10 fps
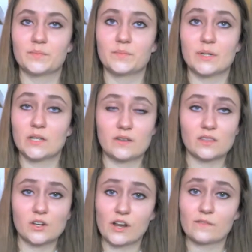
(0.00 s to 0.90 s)
but knowing the
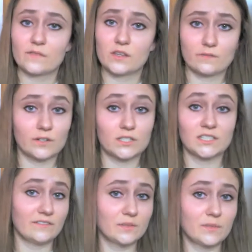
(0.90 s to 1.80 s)
creator of the universe
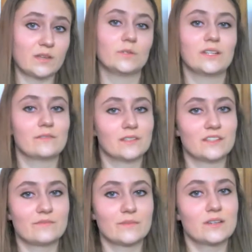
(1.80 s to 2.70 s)
loves me and will never
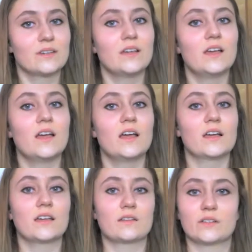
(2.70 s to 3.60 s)
leave me
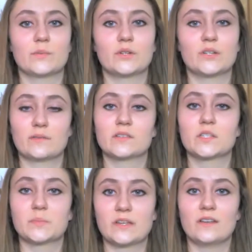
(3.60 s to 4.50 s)
can really put a different
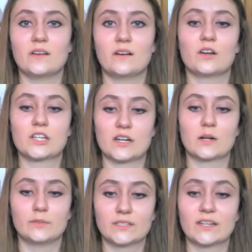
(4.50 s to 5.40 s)
spin on a
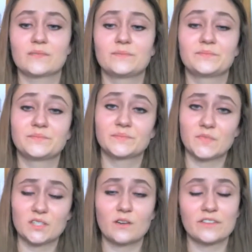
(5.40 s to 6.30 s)
terrible day.
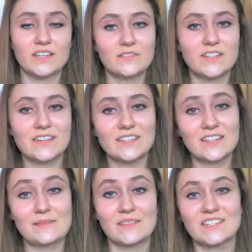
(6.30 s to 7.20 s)
So thanks for taking the
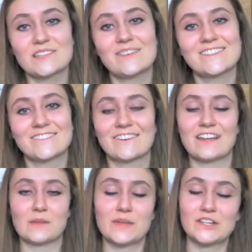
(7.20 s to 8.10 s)
time to listen to my story,
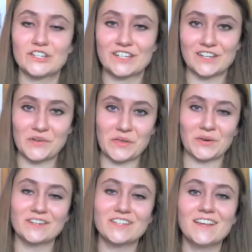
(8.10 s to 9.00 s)
and I'm interested in knowing
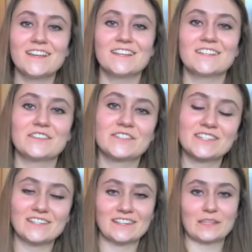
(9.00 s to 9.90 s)
yours. Use this
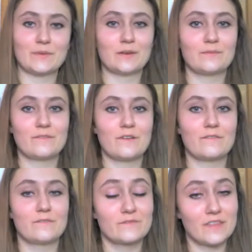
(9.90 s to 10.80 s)
link at the bottom
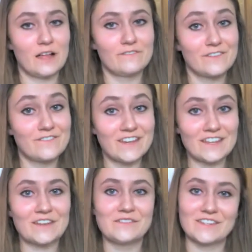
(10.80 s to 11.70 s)
of the
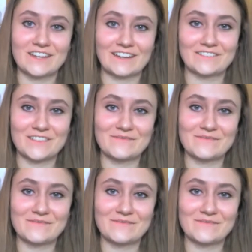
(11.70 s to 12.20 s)
video to connect with